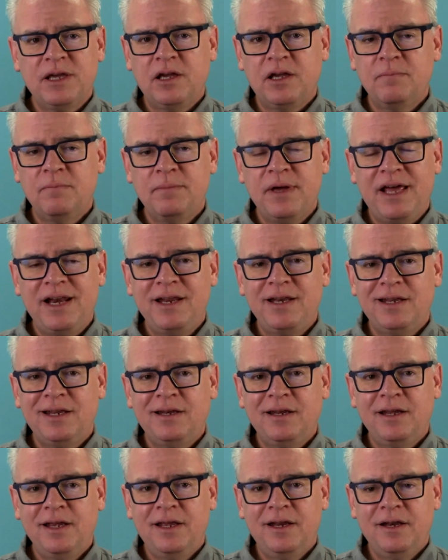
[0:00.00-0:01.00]
embedded
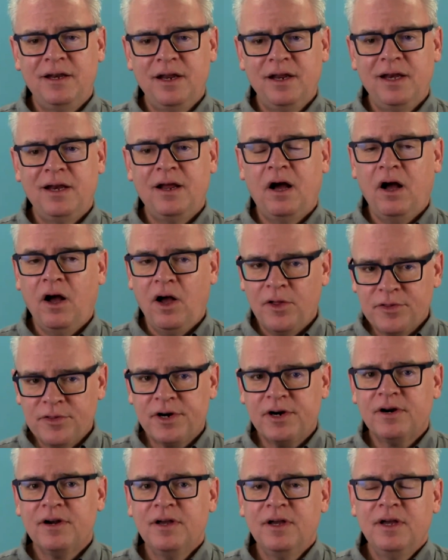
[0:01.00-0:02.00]
in
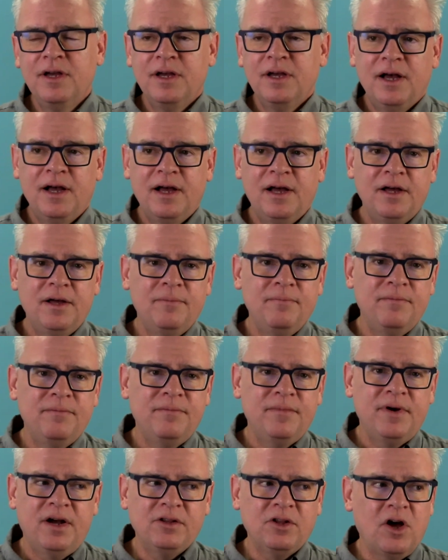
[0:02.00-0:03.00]
other
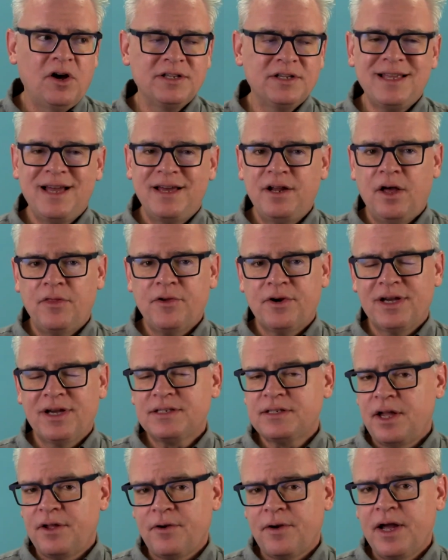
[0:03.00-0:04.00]
alongside other
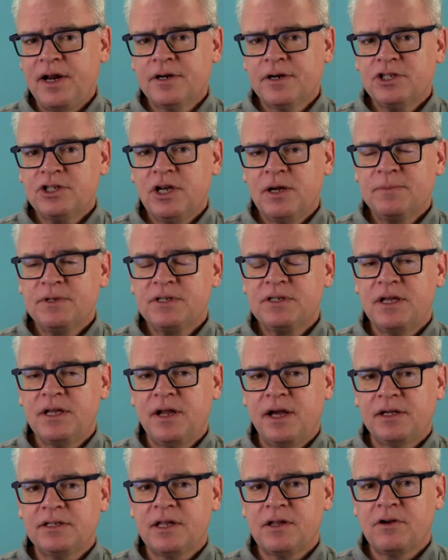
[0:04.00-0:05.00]
accelerator chips
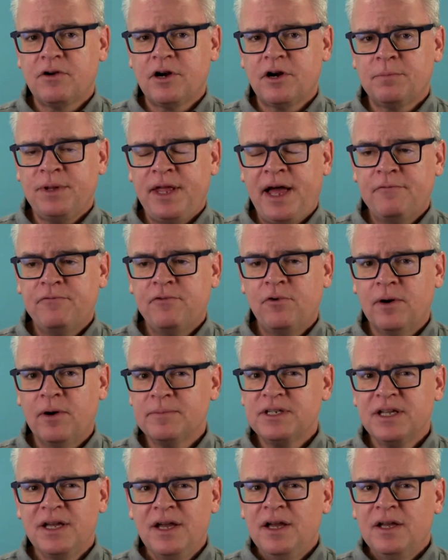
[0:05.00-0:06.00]
and accelerator
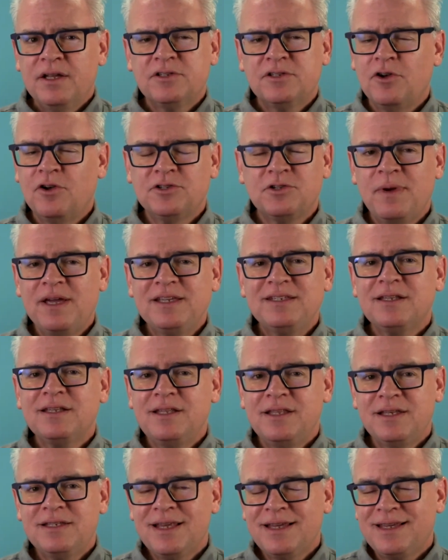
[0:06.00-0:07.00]
platforms. So
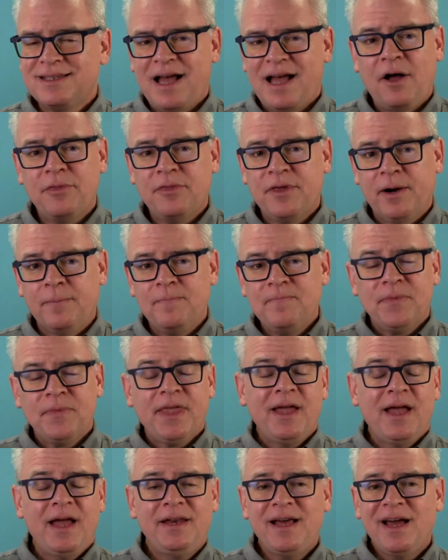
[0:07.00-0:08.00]
basically, this thing is out there.
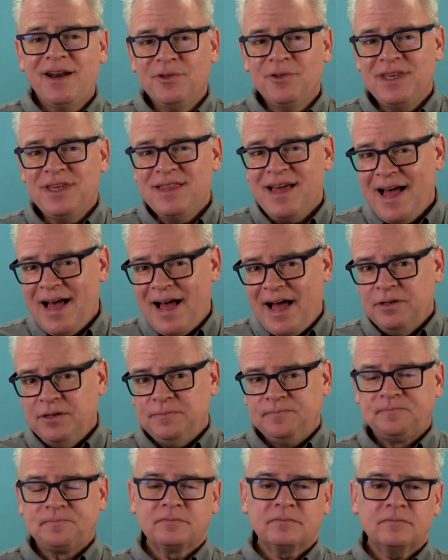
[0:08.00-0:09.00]
And not only that,
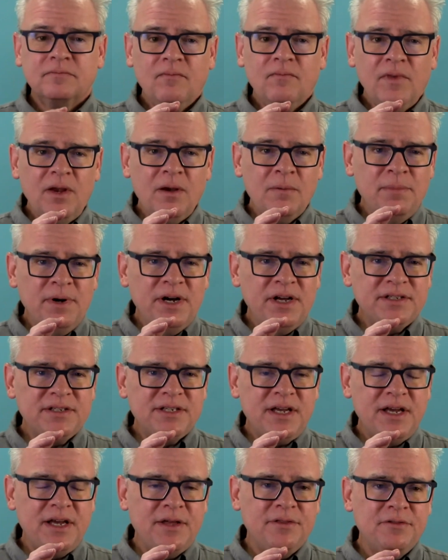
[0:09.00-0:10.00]
but
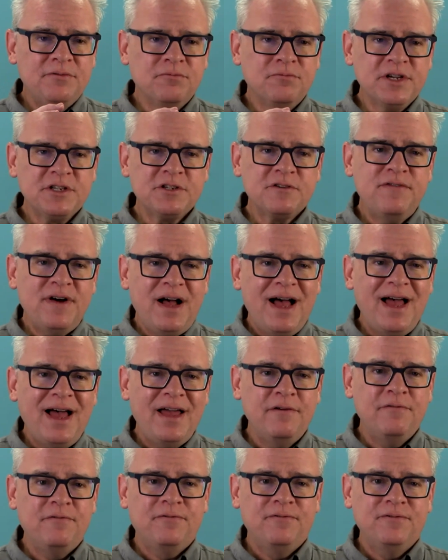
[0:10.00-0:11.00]

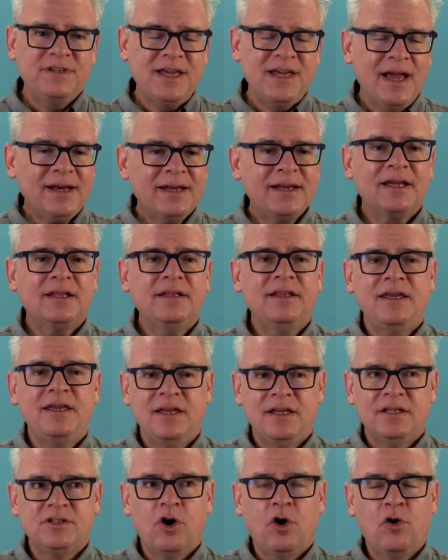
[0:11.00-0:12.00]
RISC-V
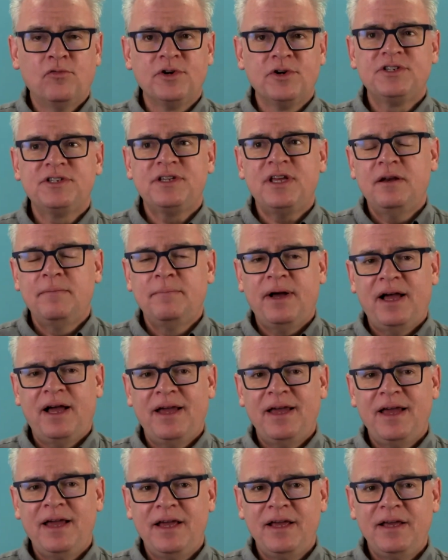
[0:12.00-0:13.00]
technically is overseen by
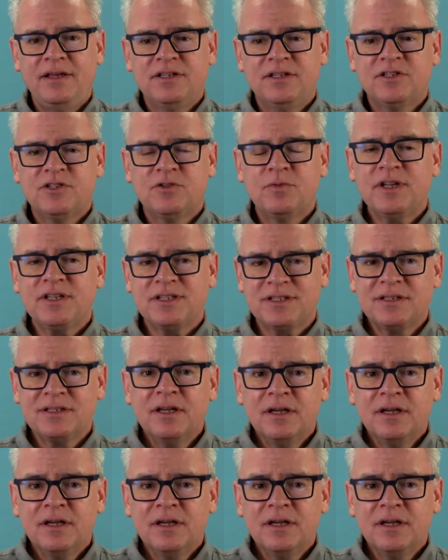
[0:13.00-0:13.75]
a Swiss